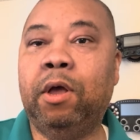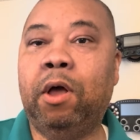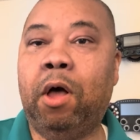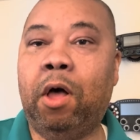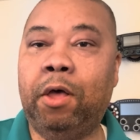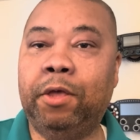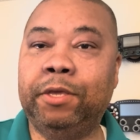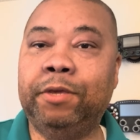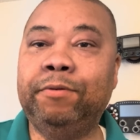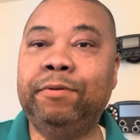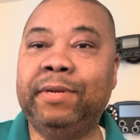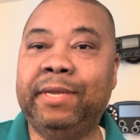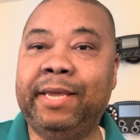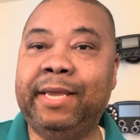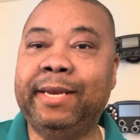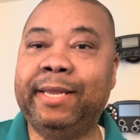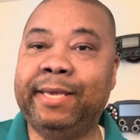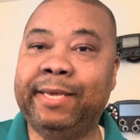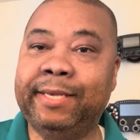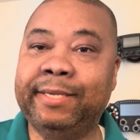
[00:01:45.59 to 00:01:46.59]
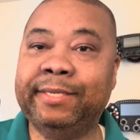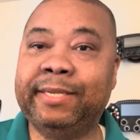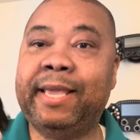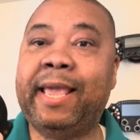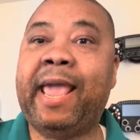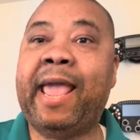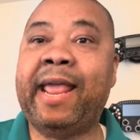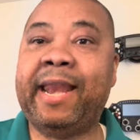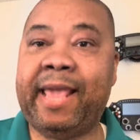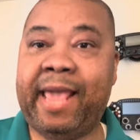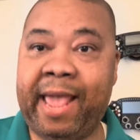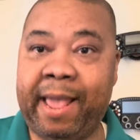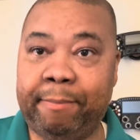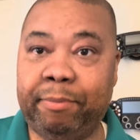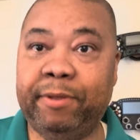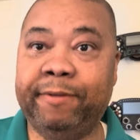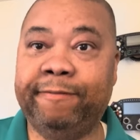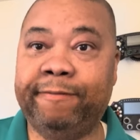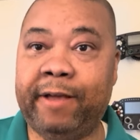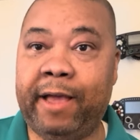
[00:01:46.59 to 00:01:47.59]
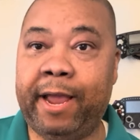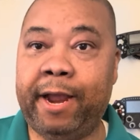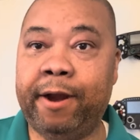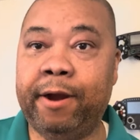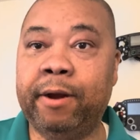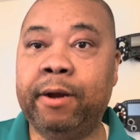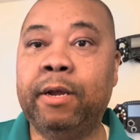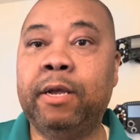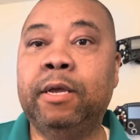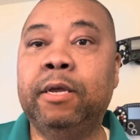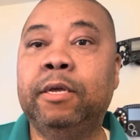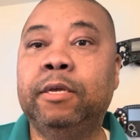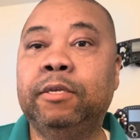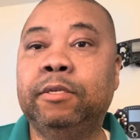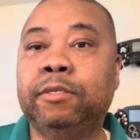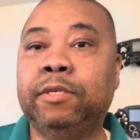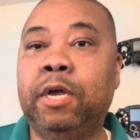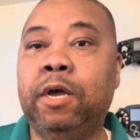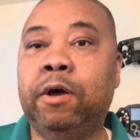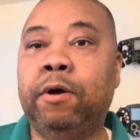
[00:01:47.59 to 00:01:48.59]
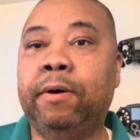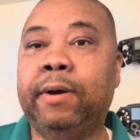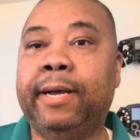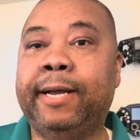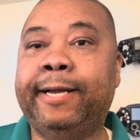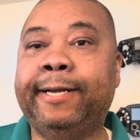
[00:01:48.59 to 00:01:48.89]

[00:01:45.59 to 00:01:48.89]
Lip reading: All you need is an amplifier. So